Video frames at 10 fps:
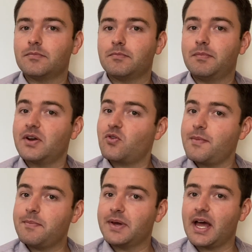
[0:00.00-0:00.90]
But
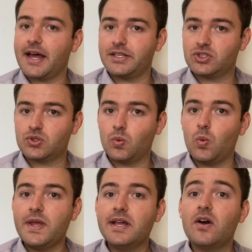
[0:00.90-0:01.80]
remember guys,
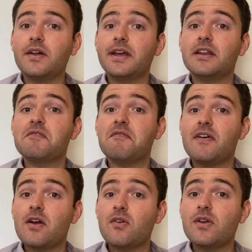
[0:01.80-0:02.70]
we got in
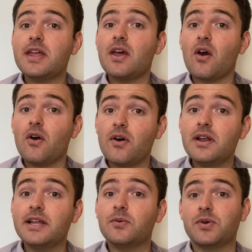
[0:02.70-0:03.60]
very
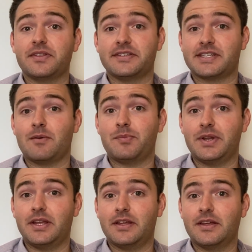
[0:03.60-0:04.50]
early with this
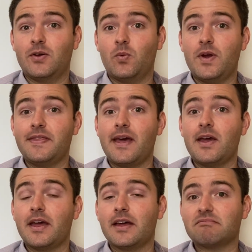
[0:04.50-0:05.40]
company when
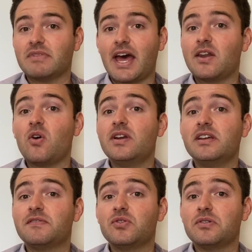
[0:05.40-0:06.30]
they had only
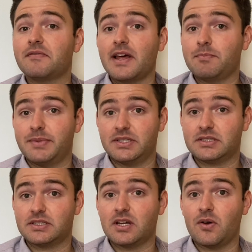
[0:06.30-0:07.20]
a few
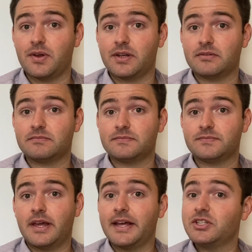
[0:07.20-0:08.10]
developments going.
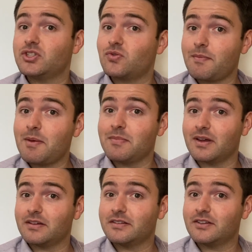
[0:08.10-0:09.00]
And just
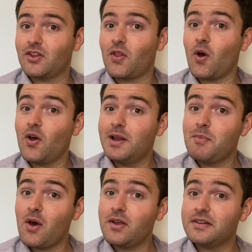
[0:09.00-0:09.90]
remember, the early
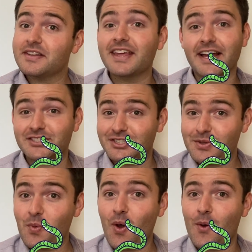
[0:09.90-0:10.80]
bird catches the
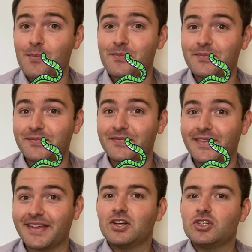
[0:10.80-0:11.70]
worm.
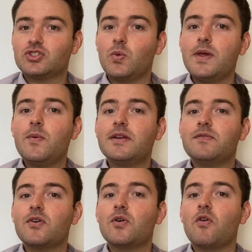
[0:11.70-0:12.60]
So we went
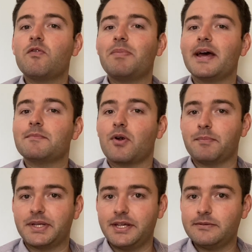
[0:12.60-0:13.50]
for an off-plan
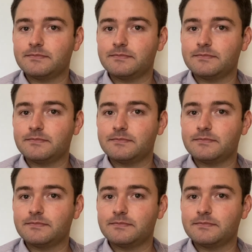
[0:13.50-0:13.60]
property.